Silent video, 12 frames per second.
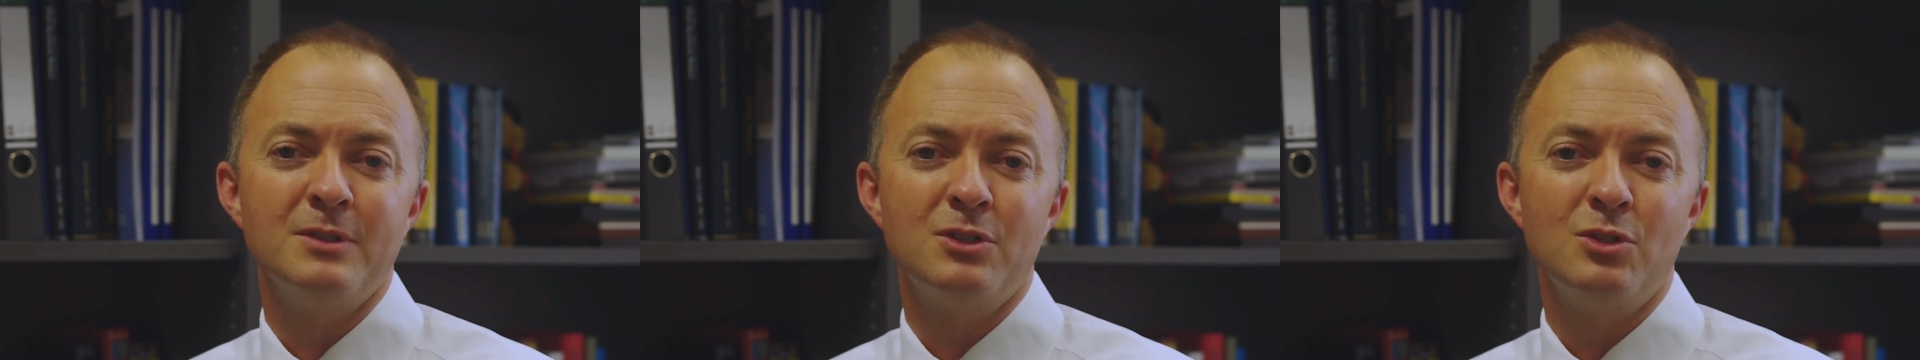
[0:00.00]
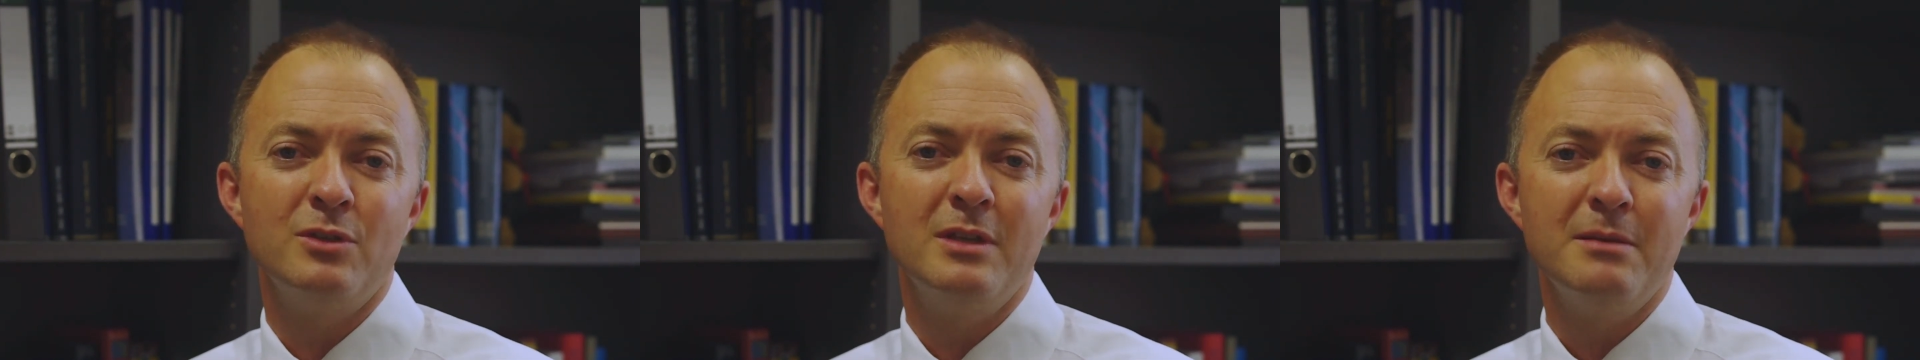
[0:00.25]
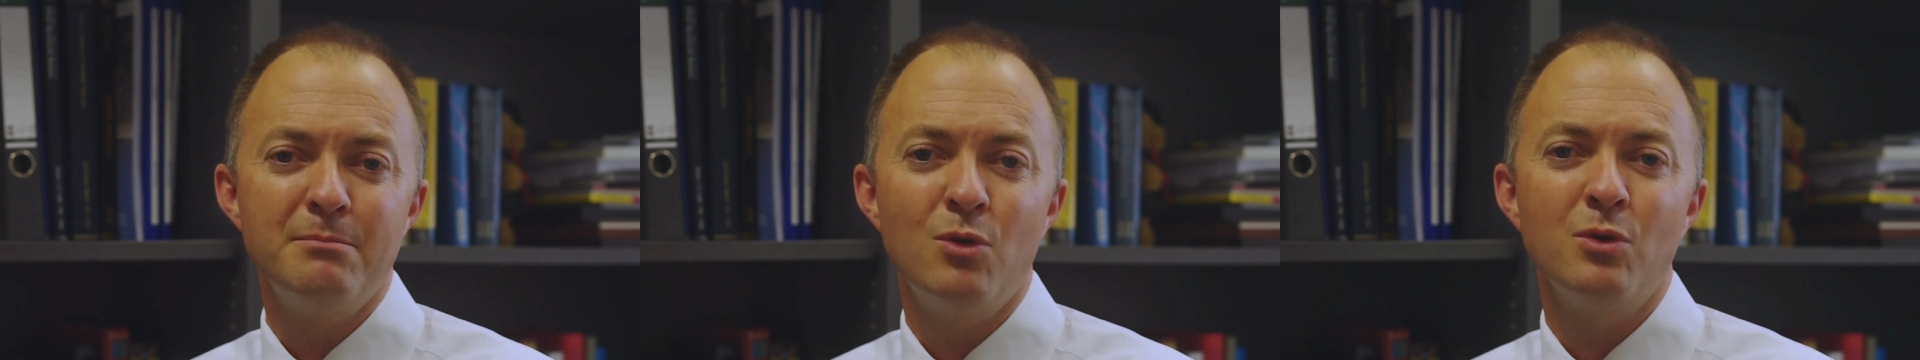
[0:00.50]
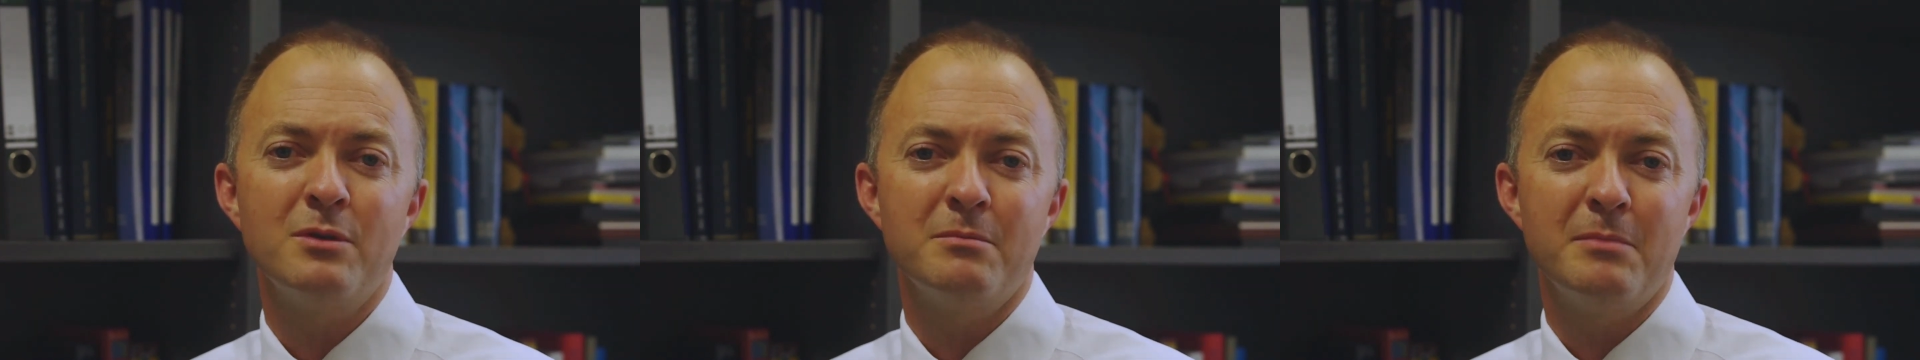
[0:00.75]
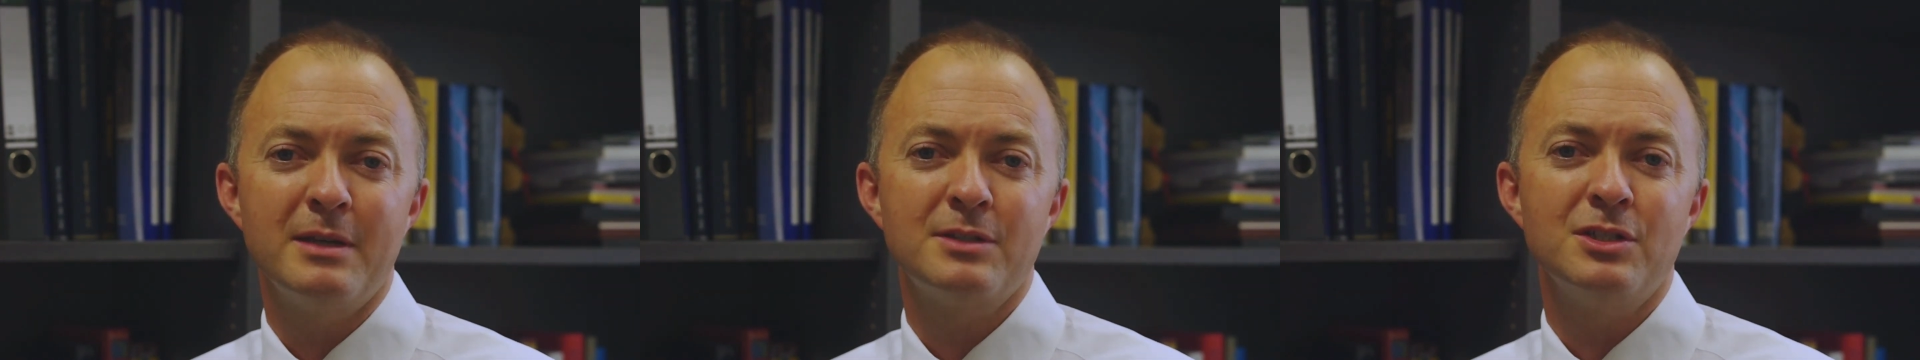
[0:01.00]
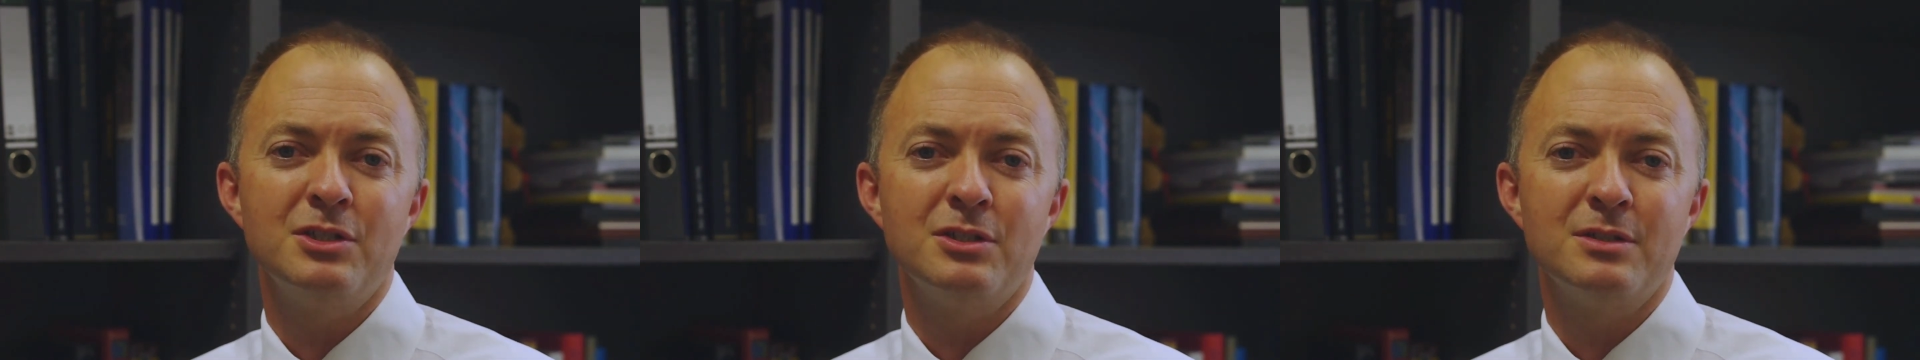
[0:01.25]
to the important
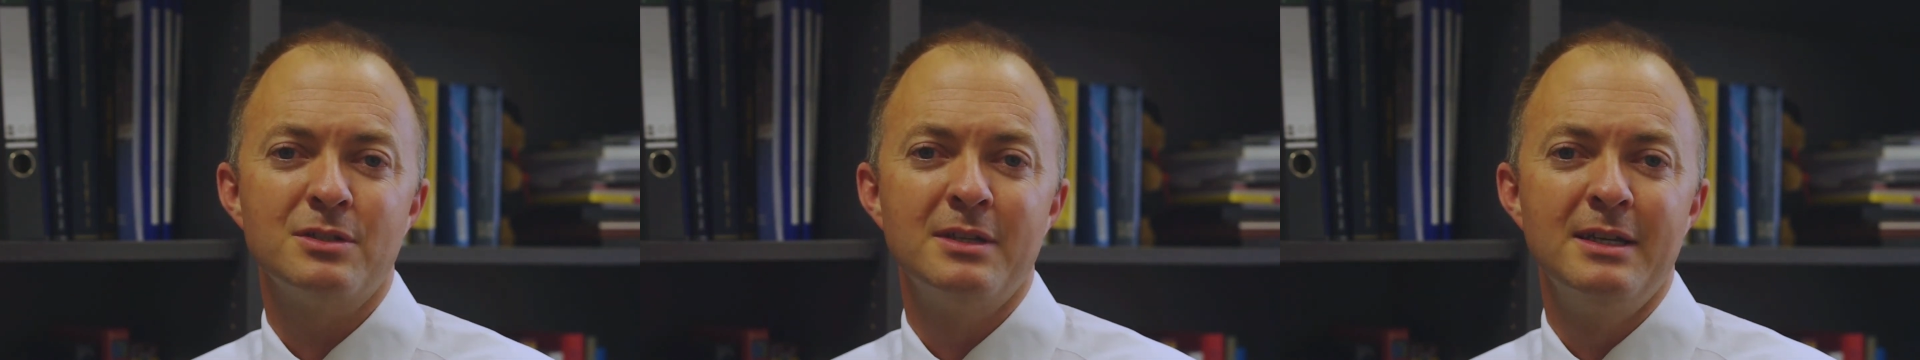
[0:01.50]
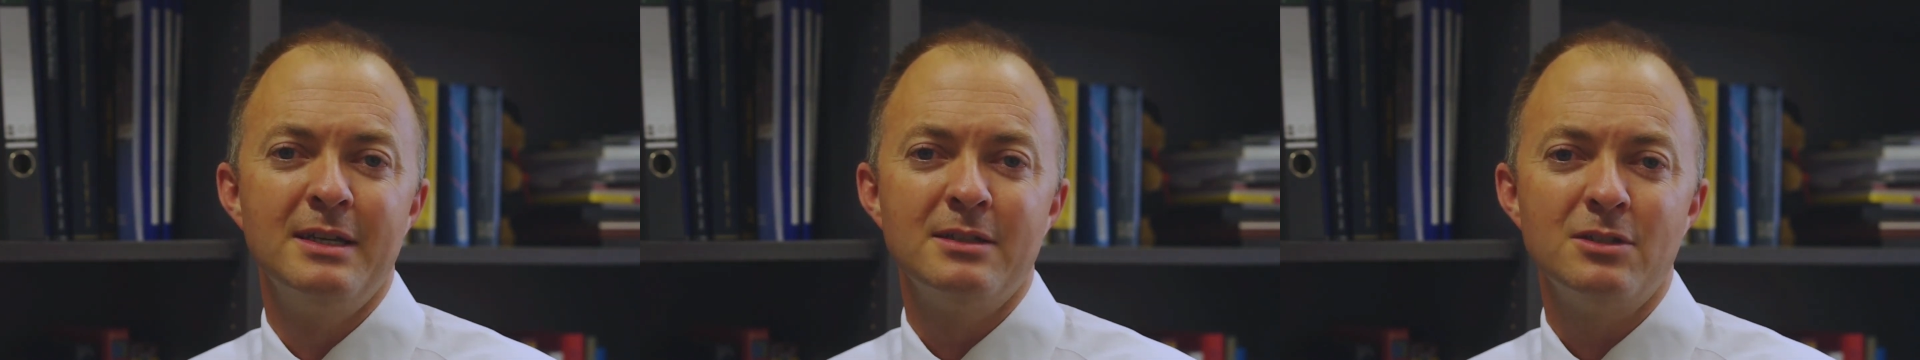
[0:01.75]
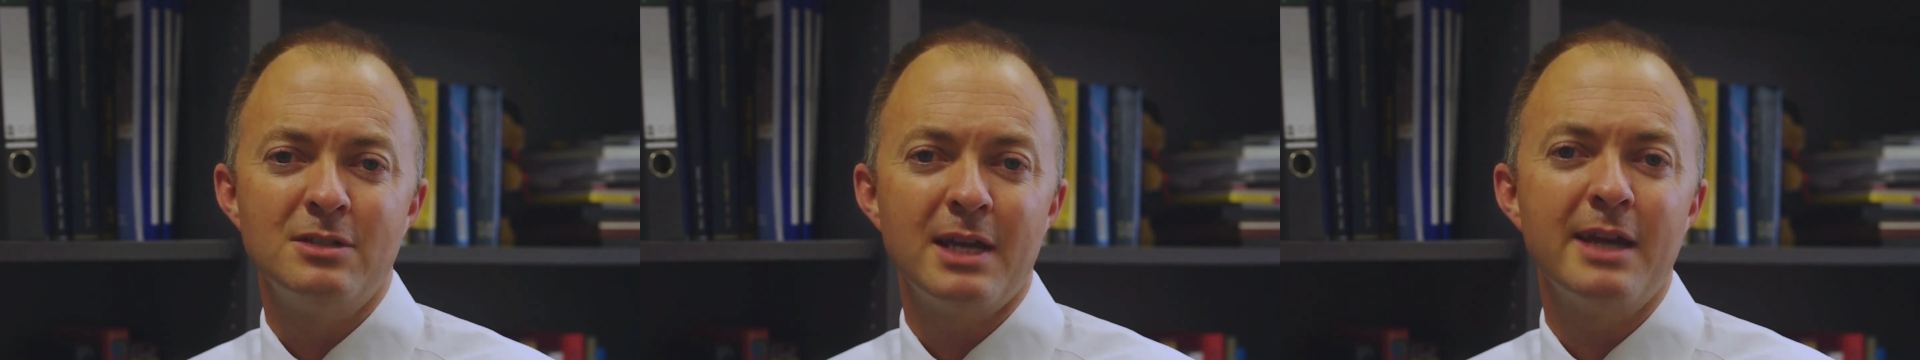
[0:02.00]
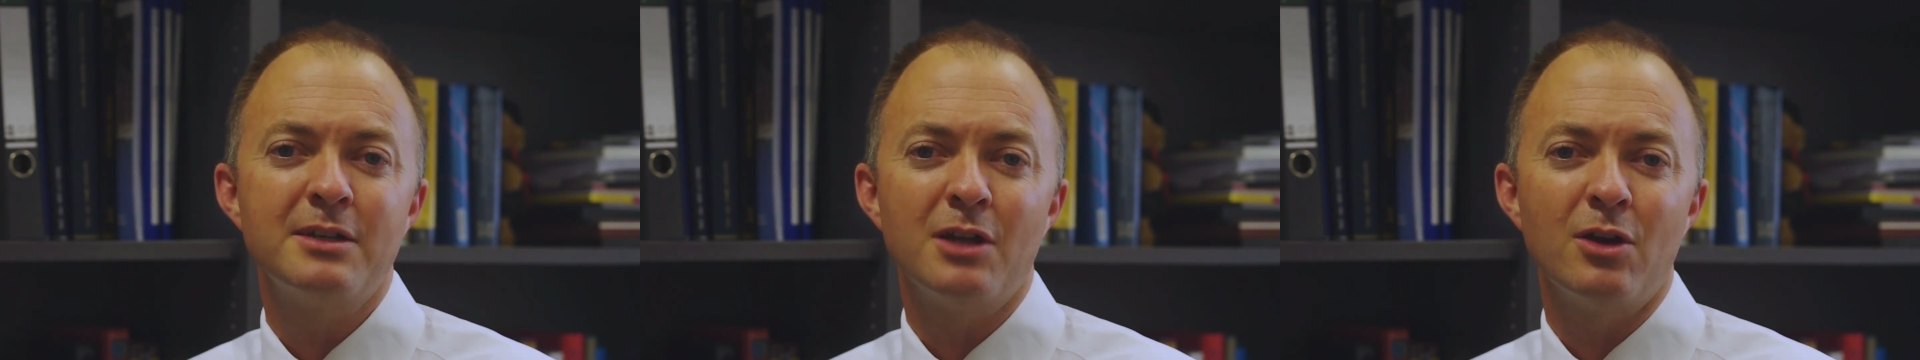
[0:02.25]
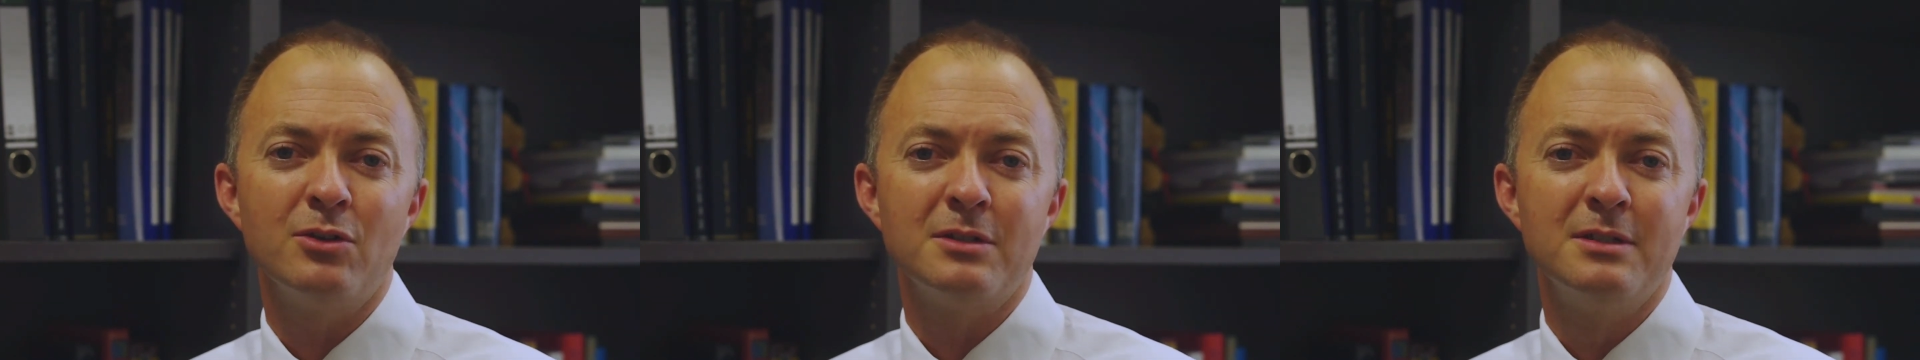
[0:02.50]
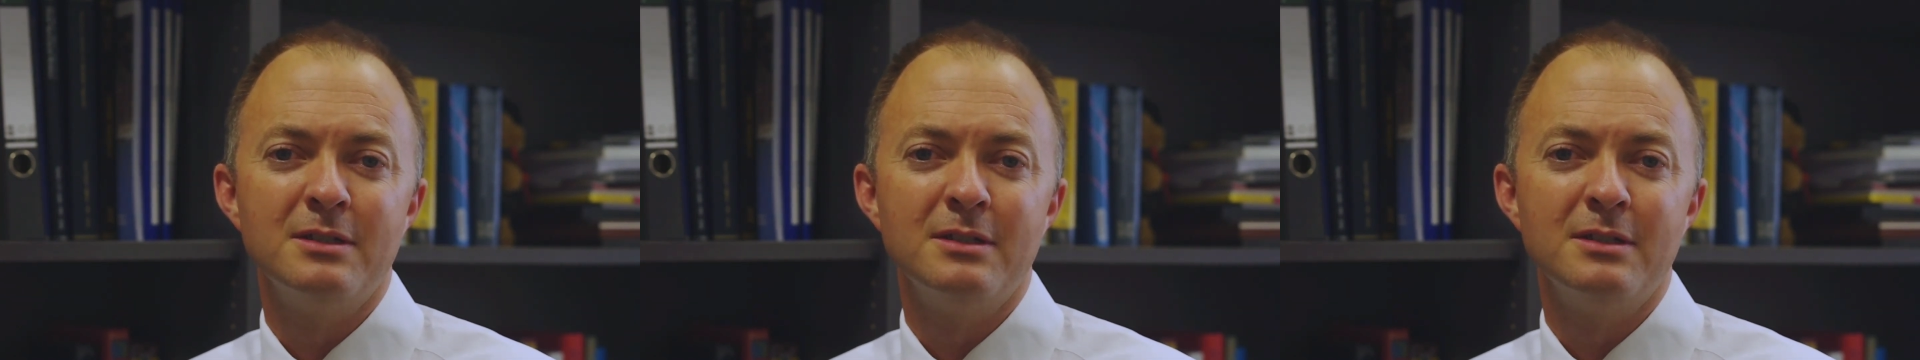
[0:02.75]
messages, to take note.